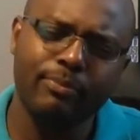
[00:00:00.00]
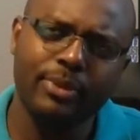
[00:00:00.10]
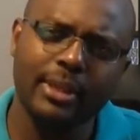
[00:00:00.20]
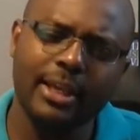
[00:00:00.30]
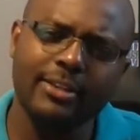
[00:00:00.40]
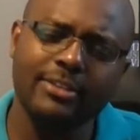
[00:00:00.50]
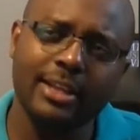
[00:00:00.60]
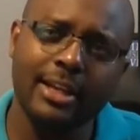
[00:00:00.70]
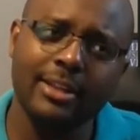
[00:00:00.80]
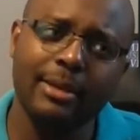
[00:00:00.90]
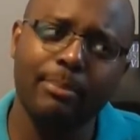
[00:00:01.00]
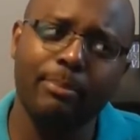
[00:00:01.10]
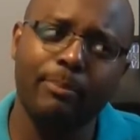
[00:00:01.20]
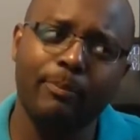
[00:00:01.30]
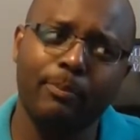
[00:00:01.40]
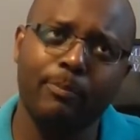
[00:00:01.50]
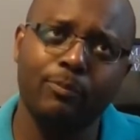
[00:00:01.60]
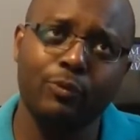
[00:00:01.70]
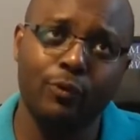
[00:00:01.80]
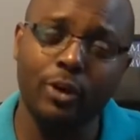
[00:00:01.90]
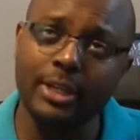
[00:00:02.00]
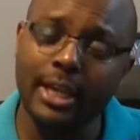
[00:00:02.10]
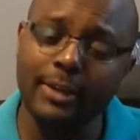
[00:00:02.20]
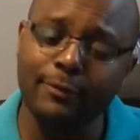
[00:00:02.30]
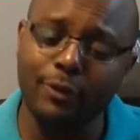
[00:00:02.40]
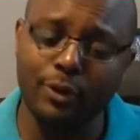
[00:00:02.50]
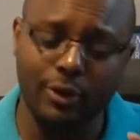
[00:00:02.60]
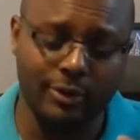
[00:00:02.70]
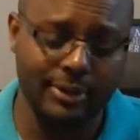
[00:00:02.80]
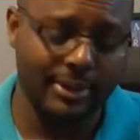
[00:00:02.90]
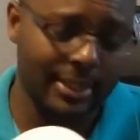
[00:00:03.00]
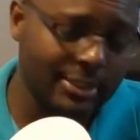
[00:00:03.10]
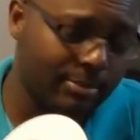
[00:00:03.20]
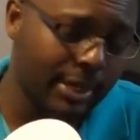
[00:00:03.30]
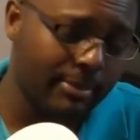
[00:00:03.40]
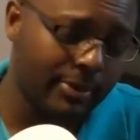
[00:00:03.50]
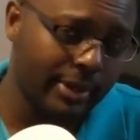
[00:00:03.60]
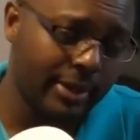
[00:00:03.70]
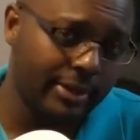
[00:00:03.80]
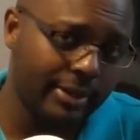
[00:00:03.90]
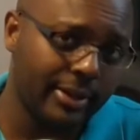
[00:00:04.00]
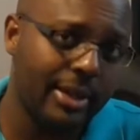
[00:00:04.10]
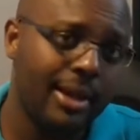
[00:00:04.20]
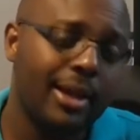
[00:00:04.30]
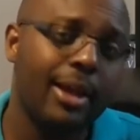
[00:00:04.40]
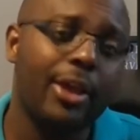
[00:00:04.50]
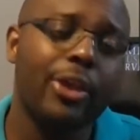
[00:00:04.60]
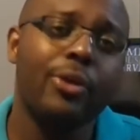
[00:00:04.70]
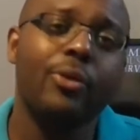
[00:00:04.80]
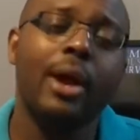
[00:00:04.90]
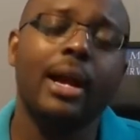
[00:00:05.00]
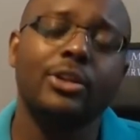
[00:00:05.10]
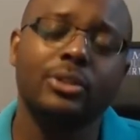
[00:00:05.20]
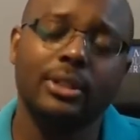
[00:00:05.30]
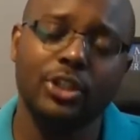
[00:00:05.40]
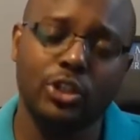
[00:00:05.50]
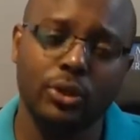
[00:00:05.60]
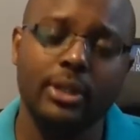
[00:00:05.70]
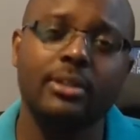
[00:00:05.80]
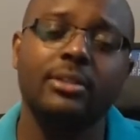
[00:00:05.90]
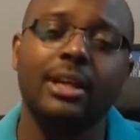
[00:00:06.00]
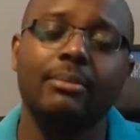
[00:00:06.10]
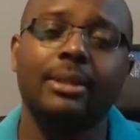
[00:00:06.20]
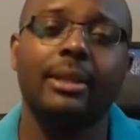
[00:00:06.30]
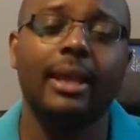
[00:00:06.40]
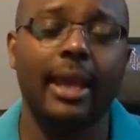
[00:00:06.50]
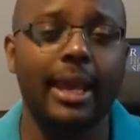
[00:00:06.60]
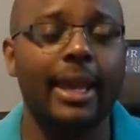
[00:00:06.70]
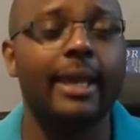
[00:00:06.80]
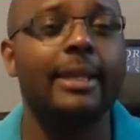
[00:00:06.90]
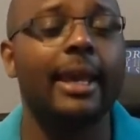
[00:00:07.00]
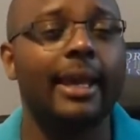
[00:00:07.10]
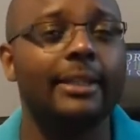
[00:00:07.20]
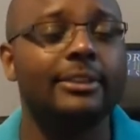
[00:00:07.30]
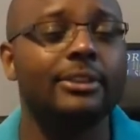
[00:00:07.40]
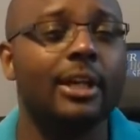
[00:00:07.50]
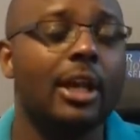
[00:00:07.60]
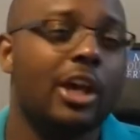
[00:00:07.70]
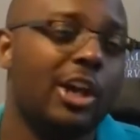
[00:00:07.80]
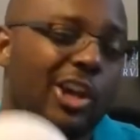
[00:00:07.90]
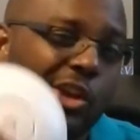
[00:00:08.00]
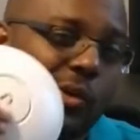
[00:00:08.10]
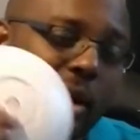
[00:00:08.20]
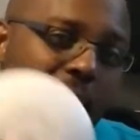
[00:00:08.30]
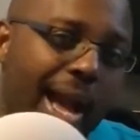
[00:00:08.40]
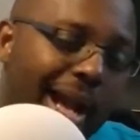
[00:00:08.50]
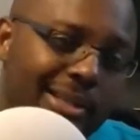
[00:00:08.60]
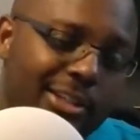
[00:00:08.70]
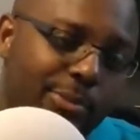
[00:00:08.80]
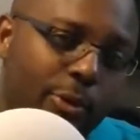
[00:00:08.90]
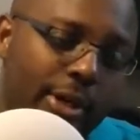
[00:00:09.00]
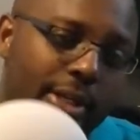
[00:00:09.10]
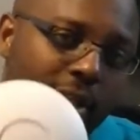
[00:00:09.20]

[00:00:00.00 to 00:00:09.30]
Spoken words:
inserted the 48 volt on this baby right here, you actually shorted something and hence your access point is